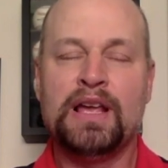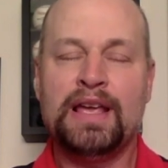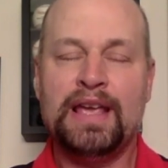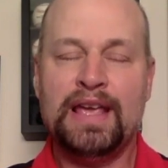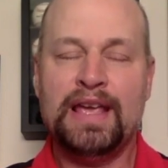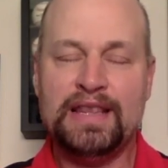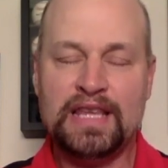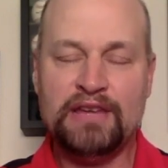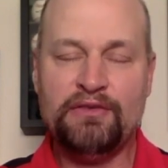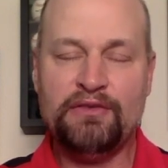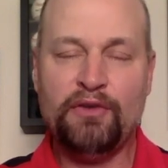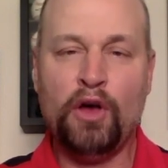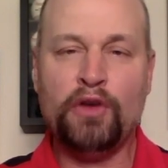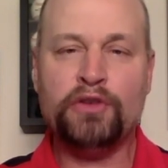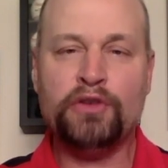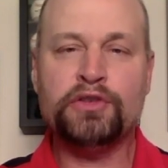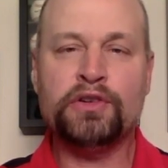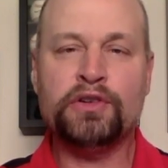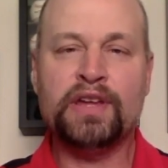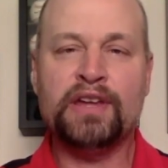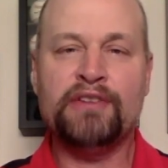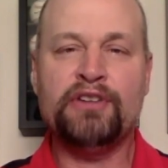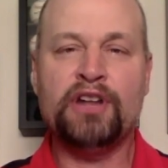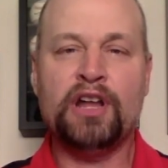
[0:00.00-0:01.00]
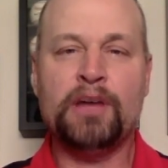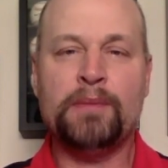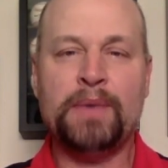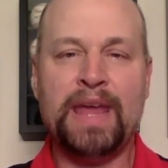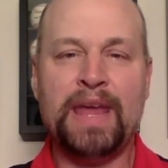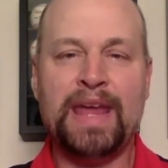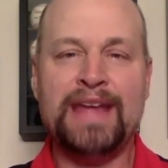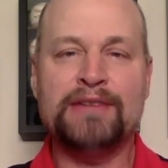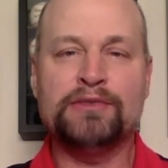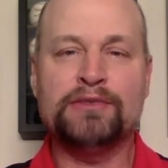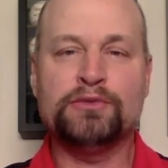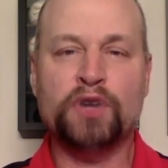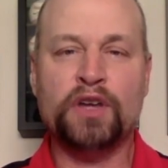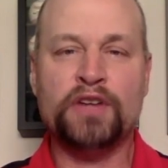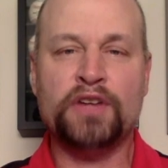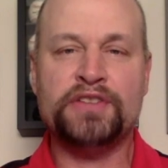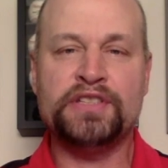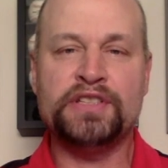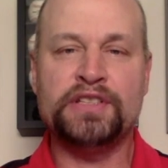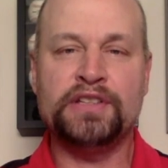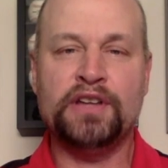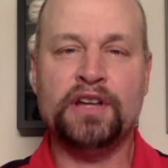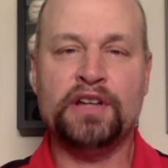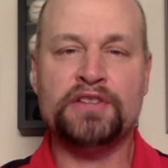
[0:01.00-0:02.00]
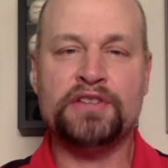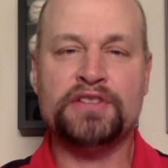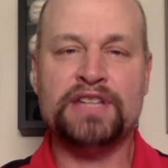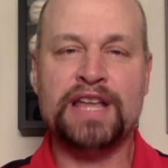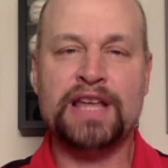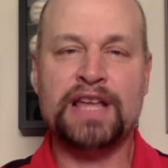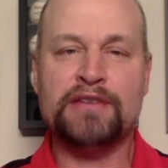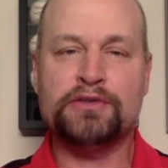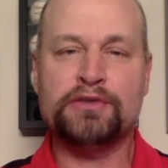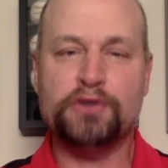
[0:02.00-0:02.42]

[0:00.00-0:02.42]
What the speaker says: And they've also given up 8 rushing touchdowns.